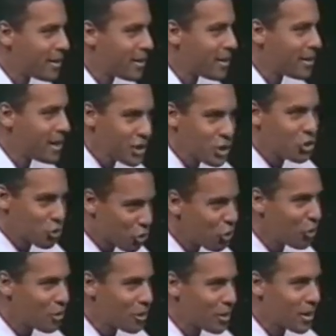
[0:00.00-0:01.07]
This is
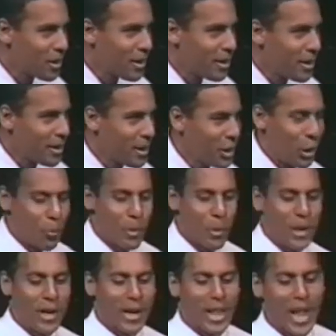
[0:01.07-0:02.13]
true. You know, we were
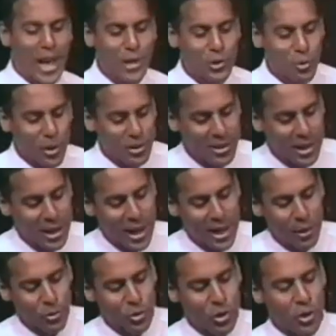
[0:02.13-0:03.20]
in a class once, and it
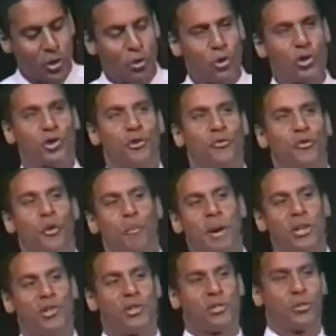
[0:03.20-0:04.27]
was on Christian
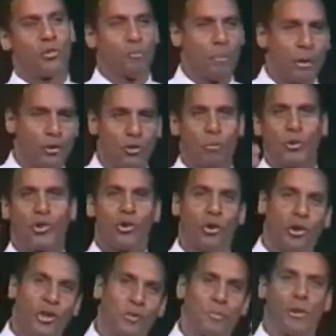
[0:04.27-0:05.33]
formation, spiritual
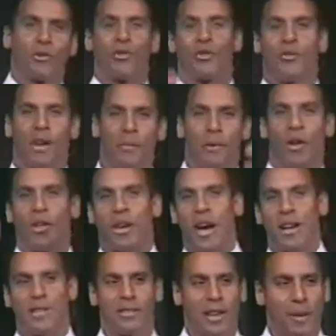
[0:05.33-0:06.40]
maturity, spiritual development, all kind
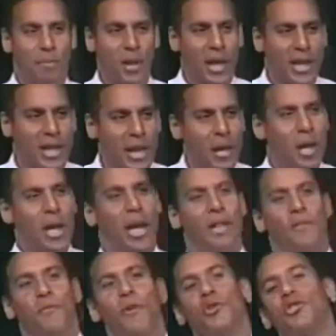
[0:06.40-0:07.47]
of the same thing. And the
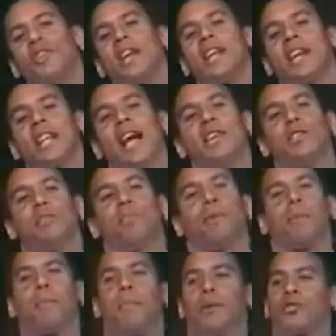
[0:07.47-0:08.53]
first day of the class, he put
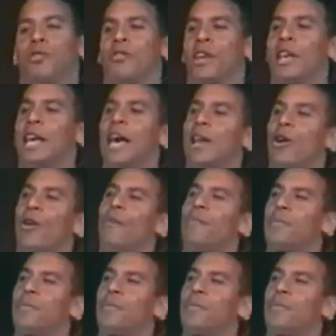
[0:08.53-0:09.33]
up a picture of a ghetto,